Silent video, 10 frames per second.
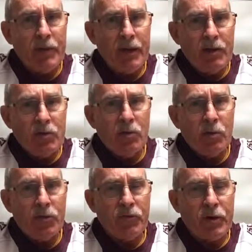They only
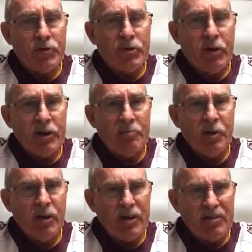scored 390
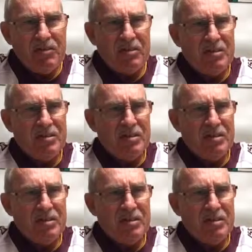points.